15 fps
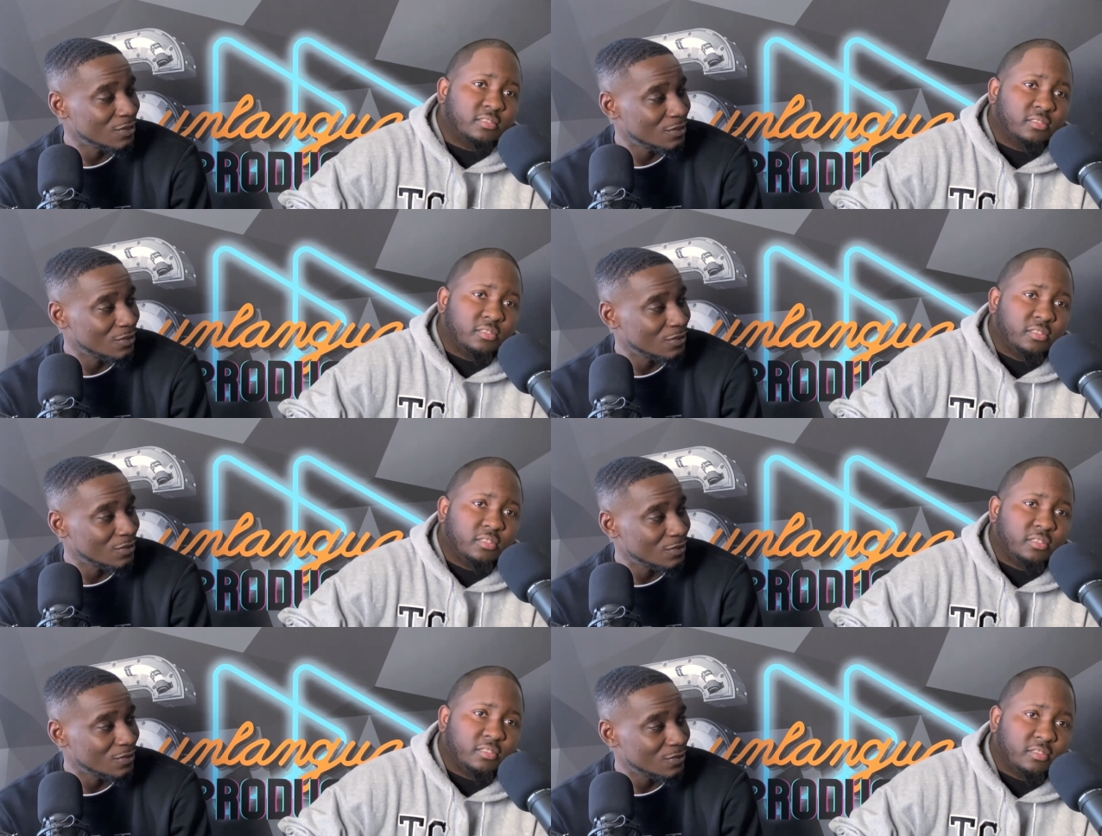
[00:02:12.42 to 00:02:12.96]
Speaker 1: Yeah,
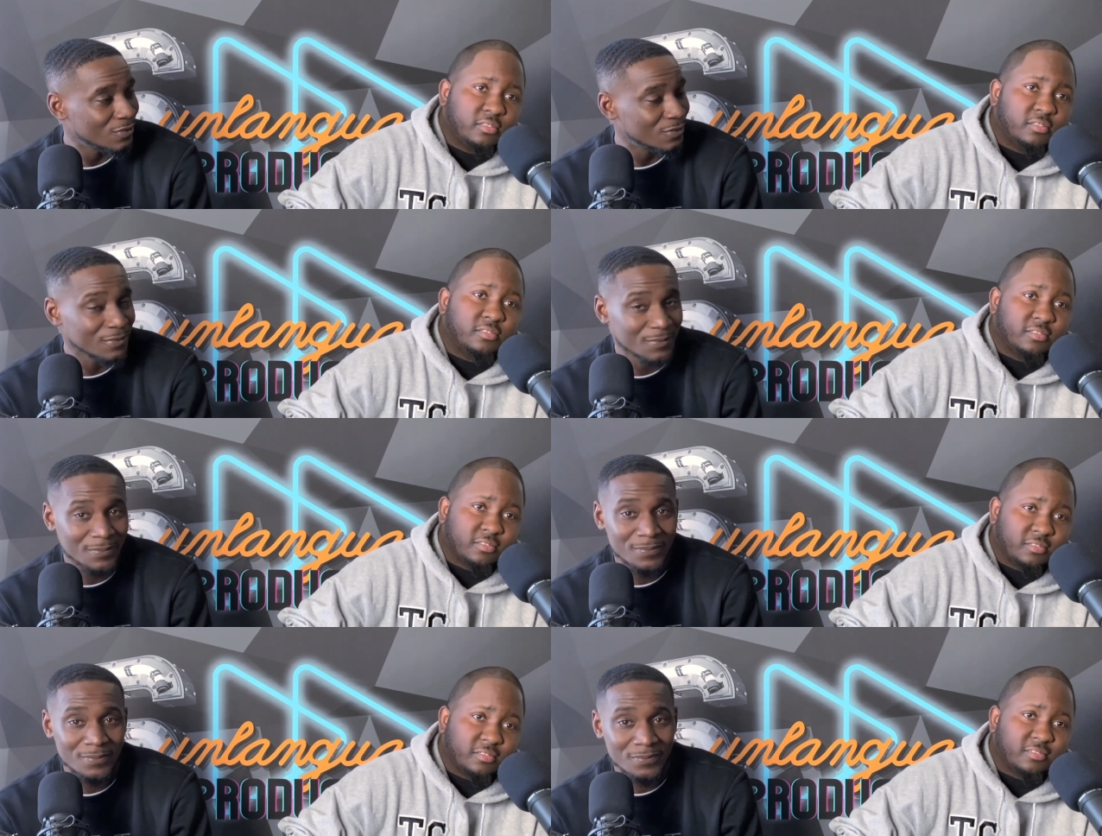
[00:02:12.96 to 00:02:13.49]
I know the
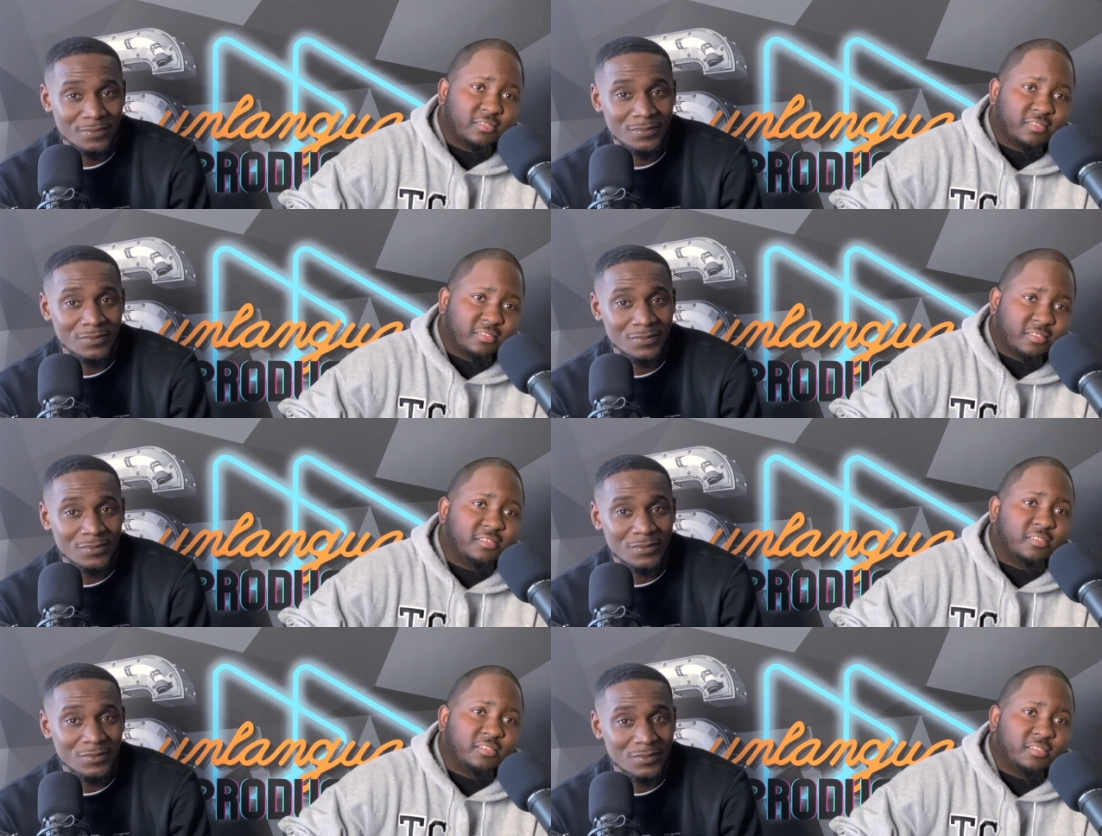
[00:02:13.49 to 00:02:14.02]
name Cuzzo Carolina.
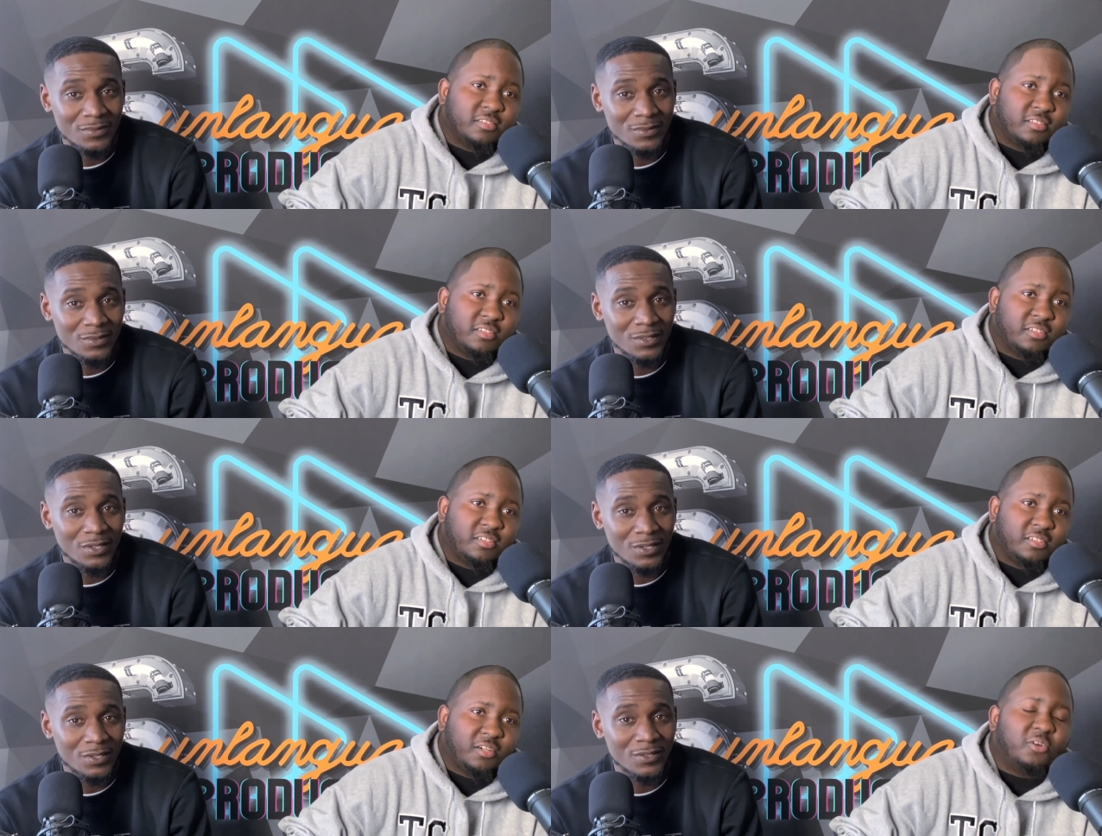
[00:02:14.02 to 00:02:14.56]
I don't know who AWOL
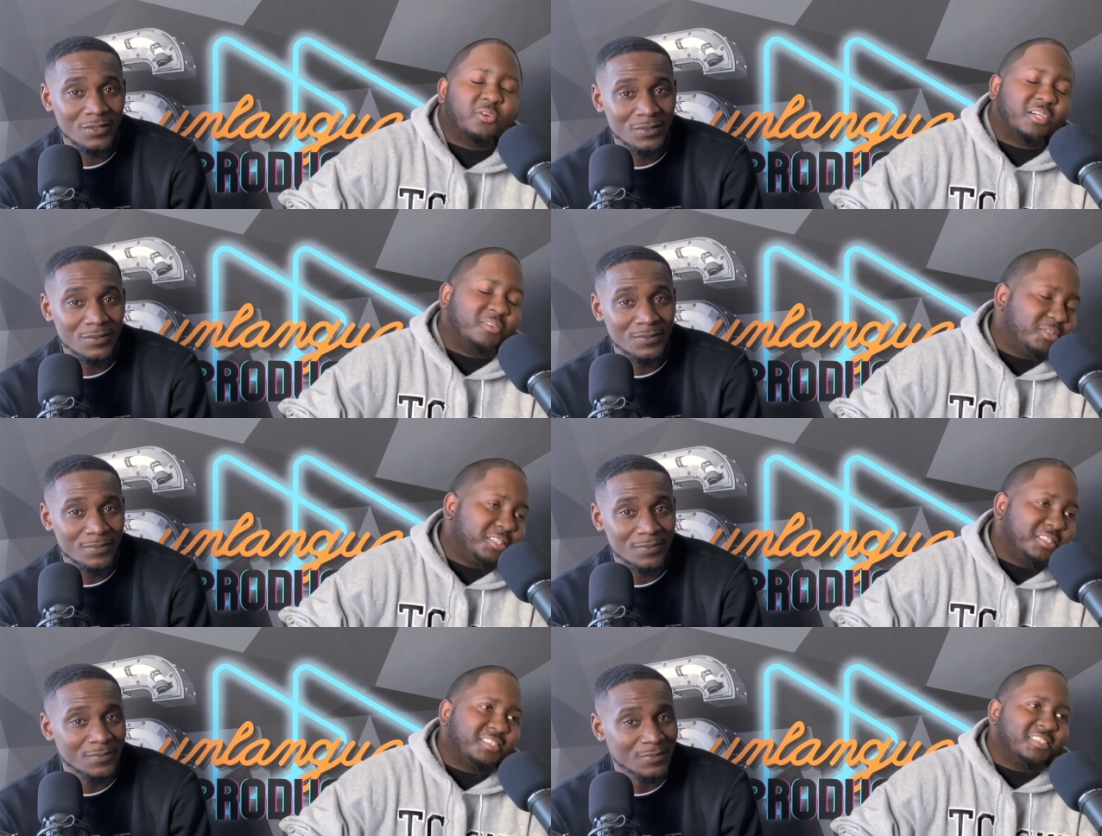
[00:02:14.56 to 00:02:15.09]
is. Yeah, yeah.
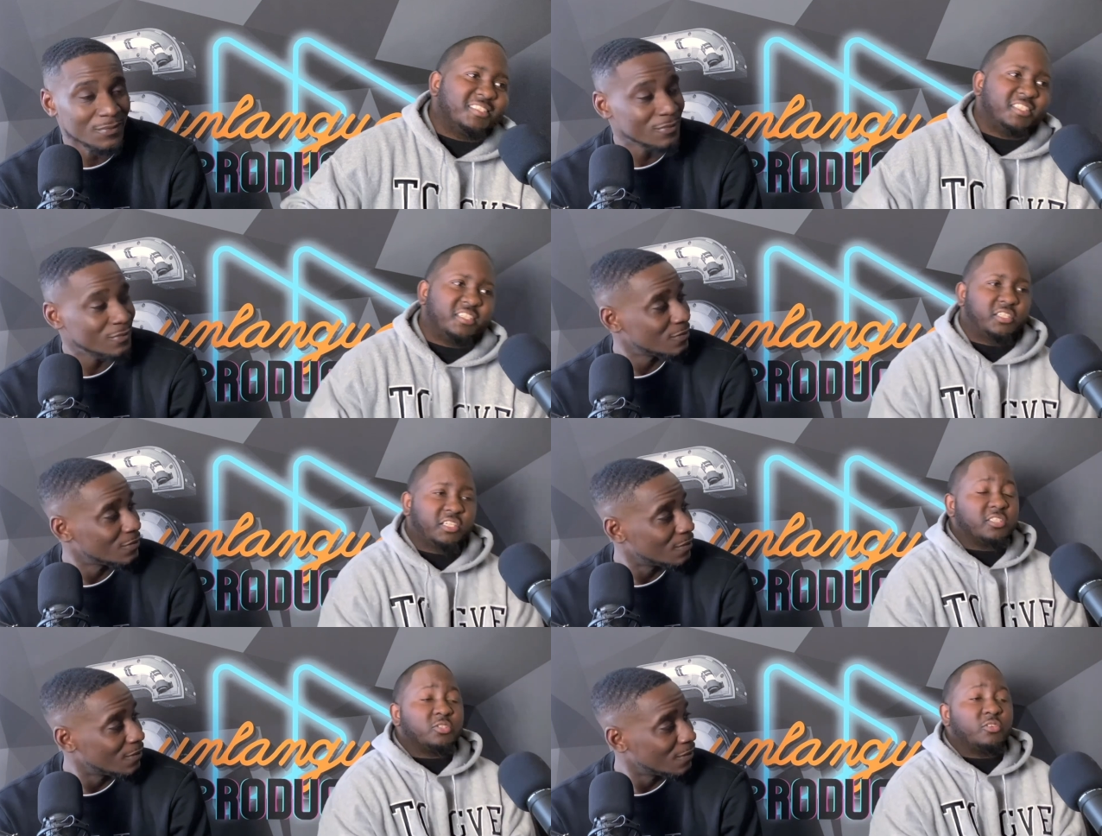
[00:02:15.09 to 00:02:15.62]
Okay, well,
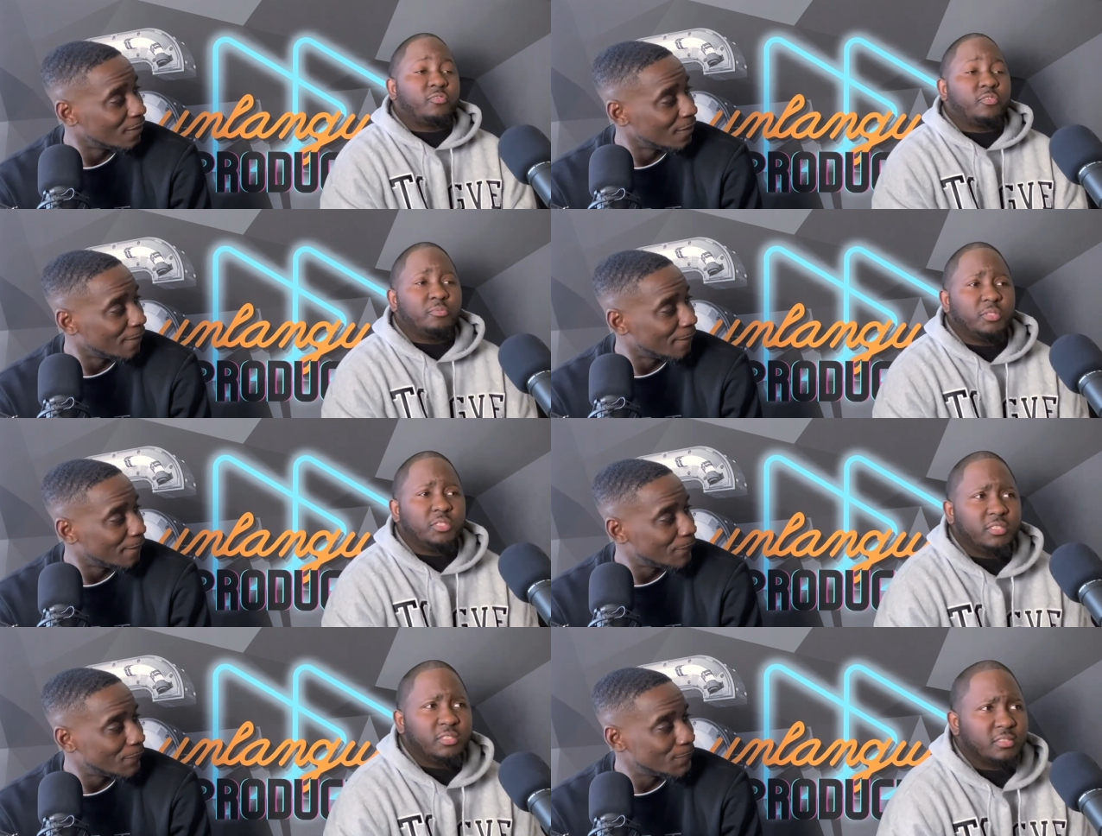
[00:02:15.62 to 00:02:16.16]
Cuzzo
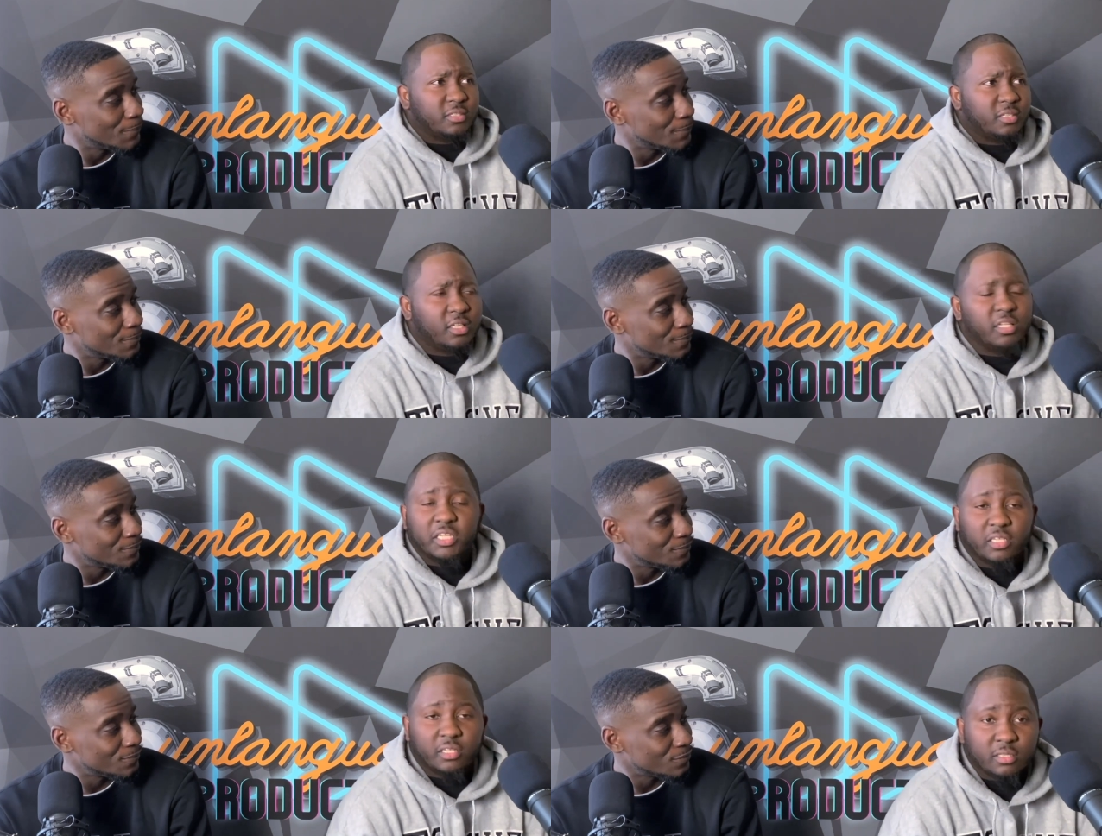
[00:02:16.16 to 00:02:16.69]
from uh,
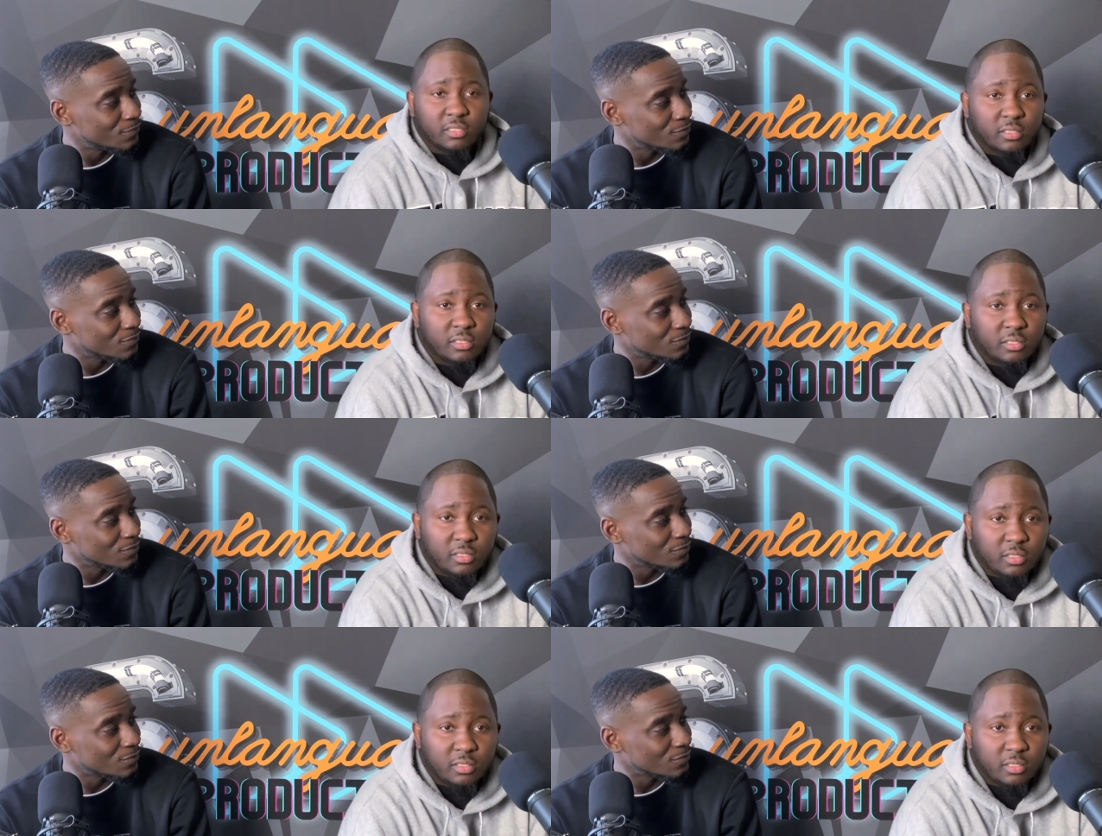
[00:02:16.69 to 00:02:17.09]
Clinton.